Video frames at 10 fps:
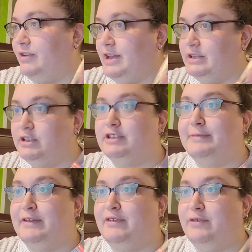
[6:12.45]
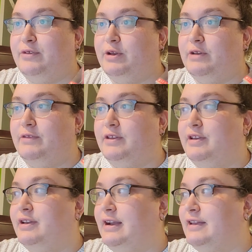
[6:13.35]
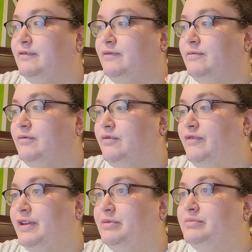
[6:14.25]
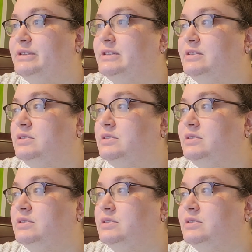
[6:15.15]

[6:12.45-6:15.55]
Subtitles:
it's also my favorite of the like films.